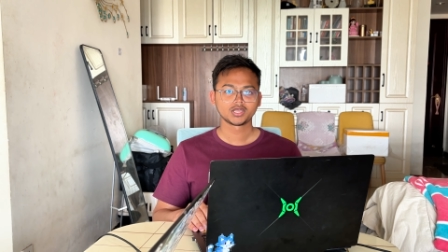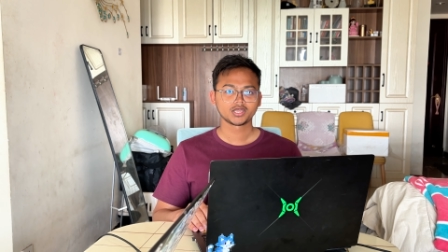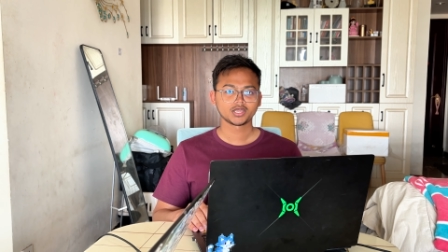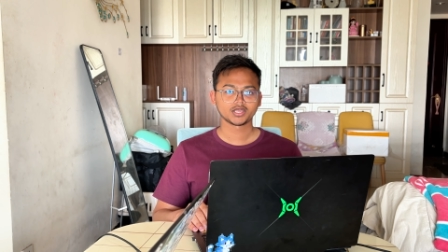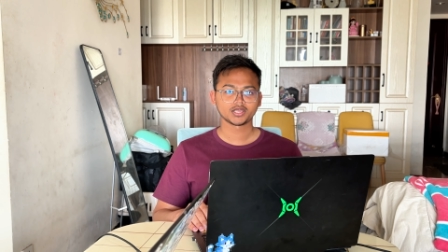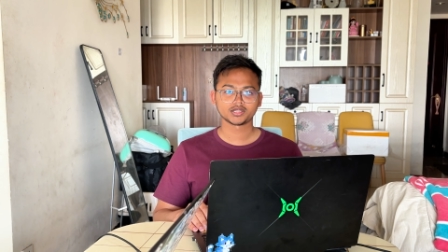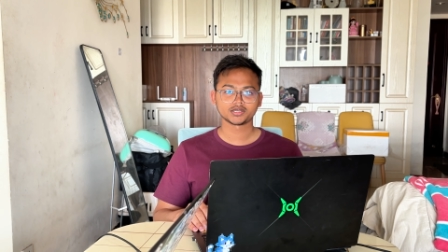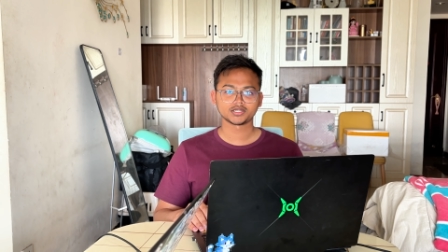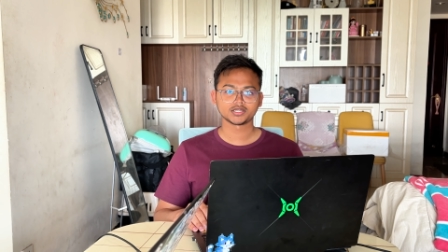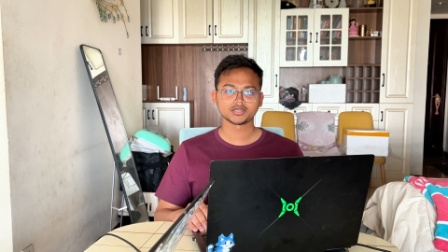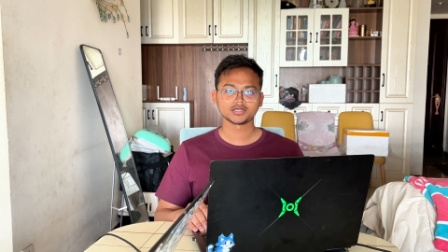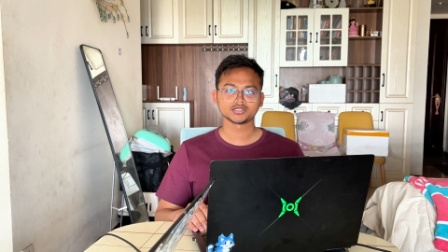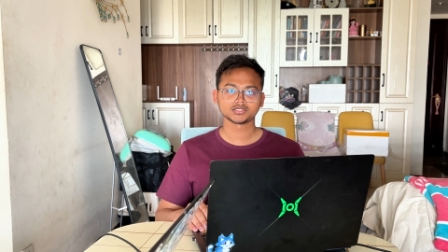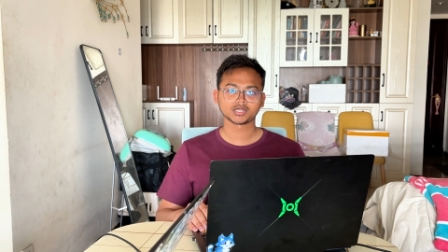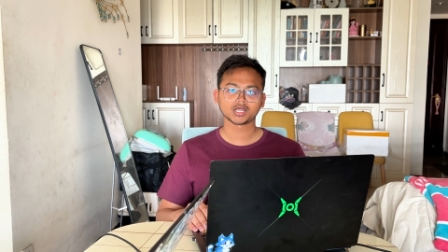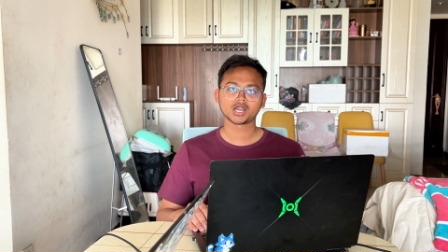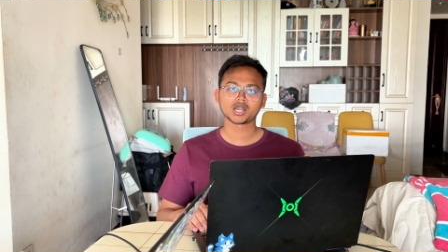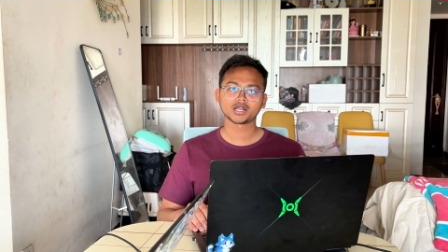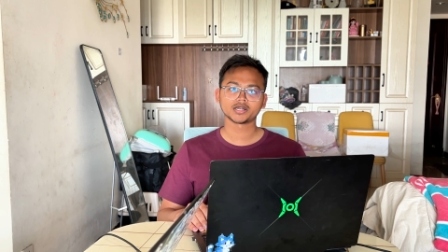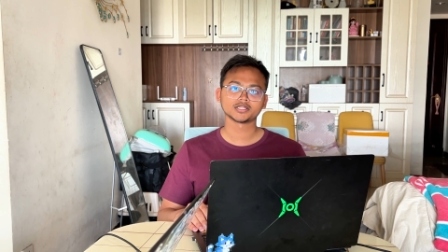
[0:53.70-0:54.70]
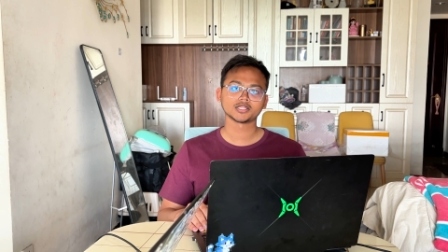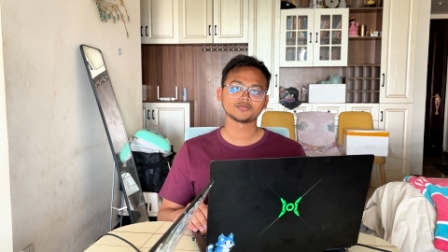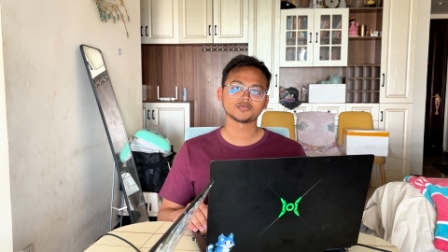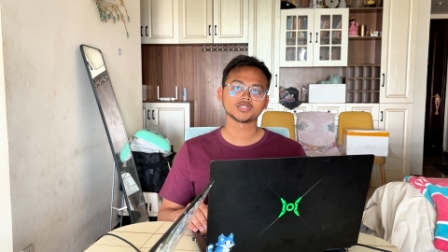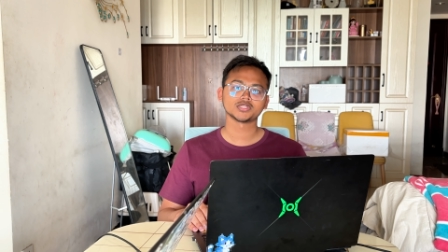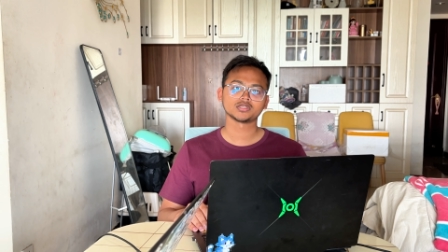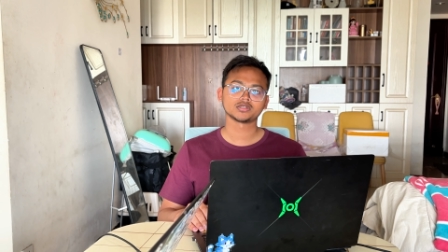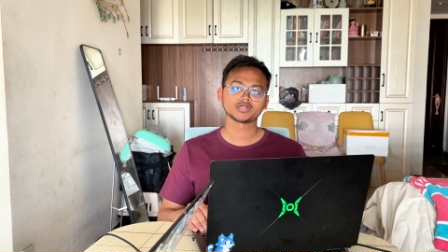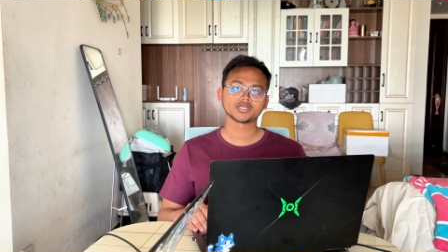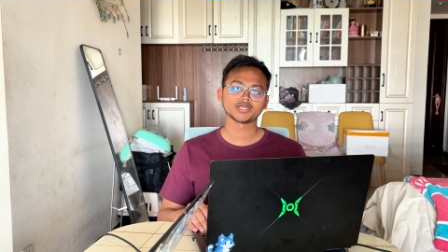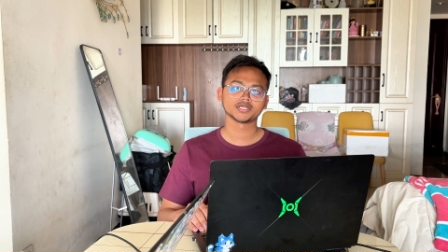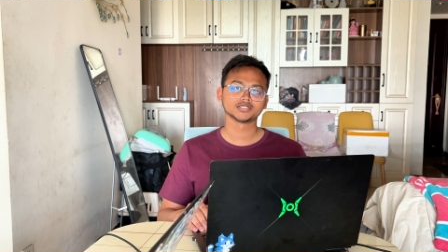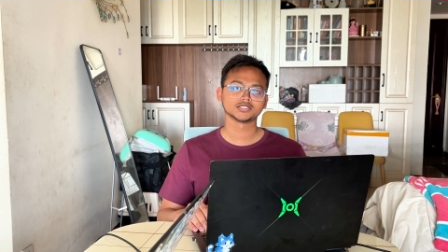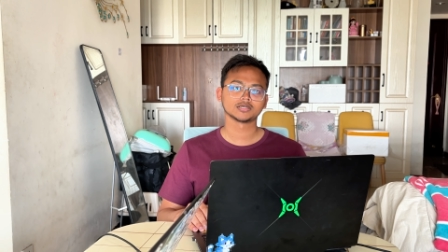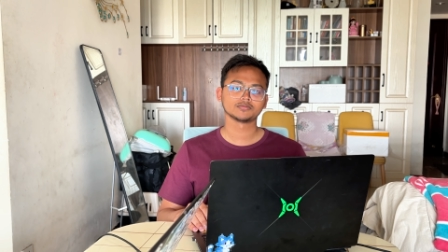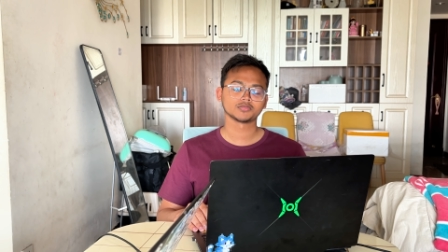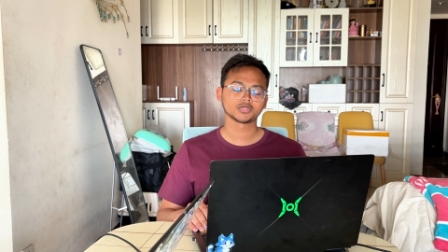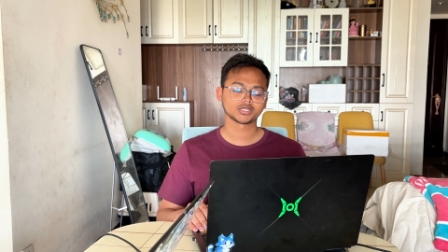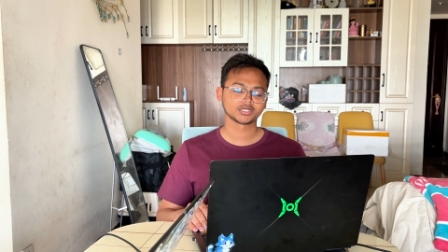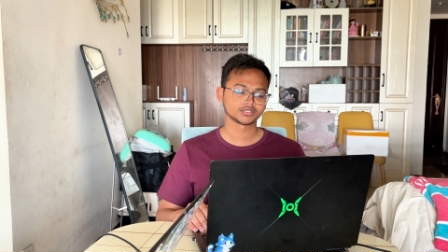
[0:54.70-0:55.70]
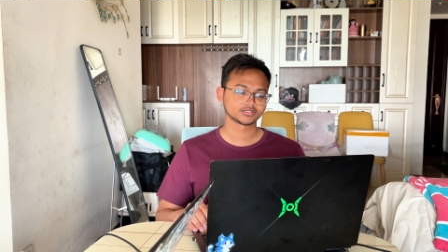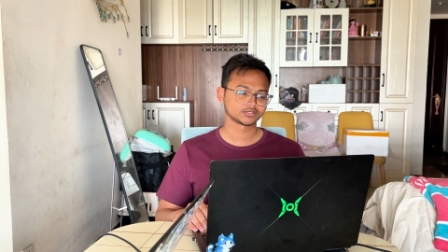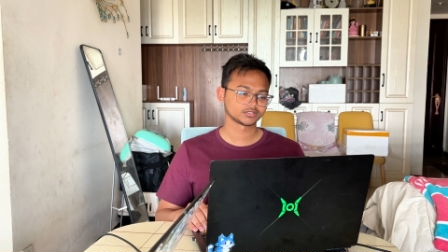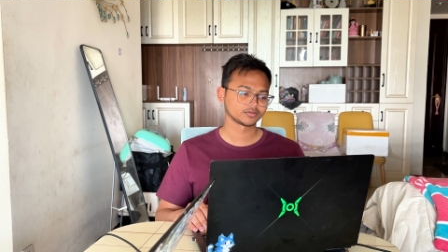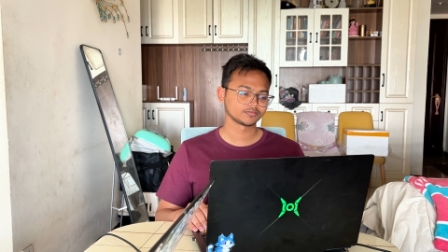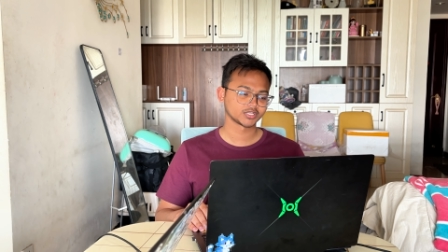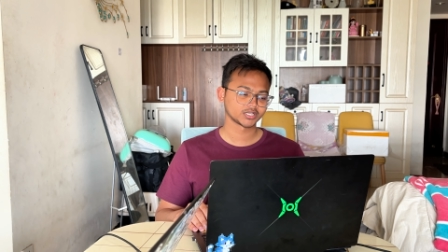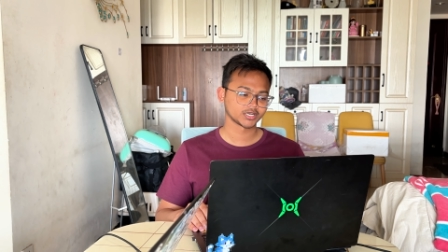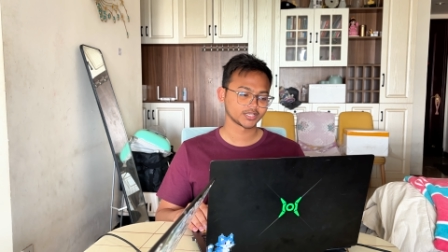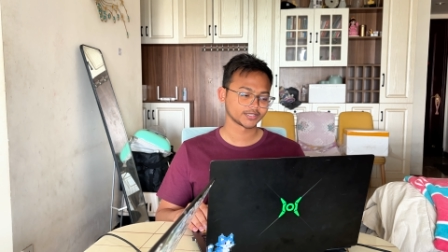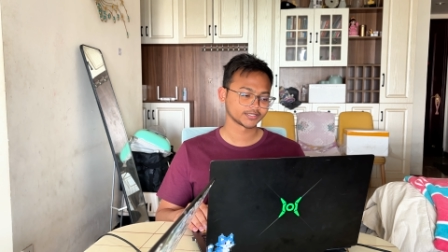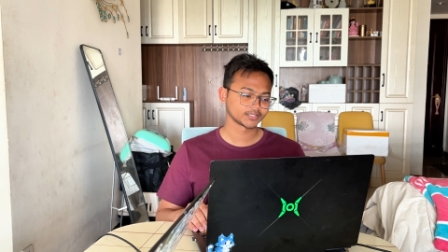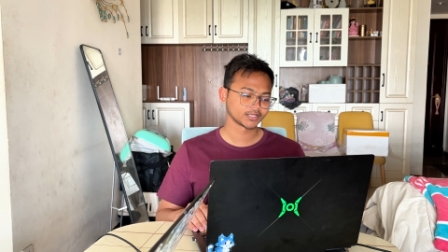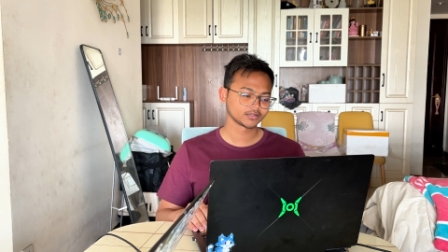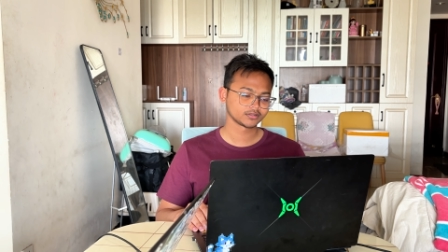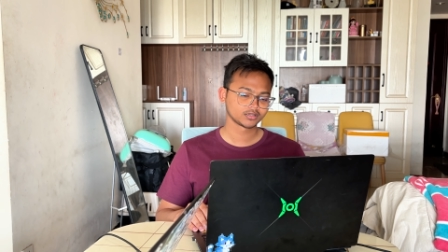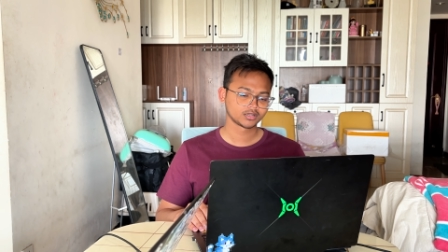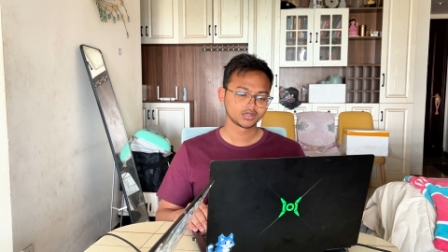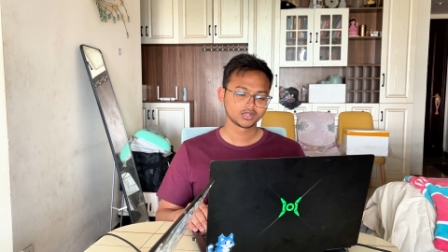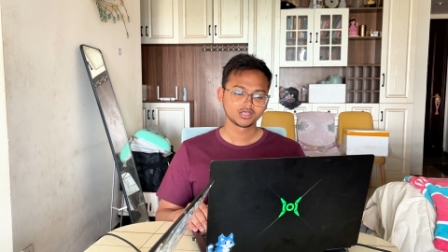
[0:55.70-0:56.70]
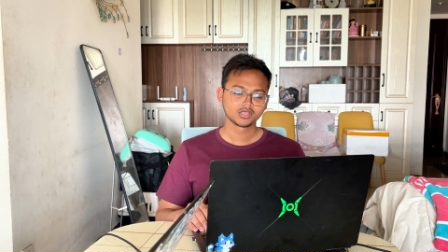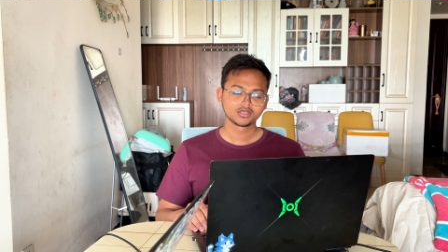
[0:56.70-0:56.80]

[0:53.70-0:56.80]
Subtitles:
and it doesn't hurt them in their exam and something like that.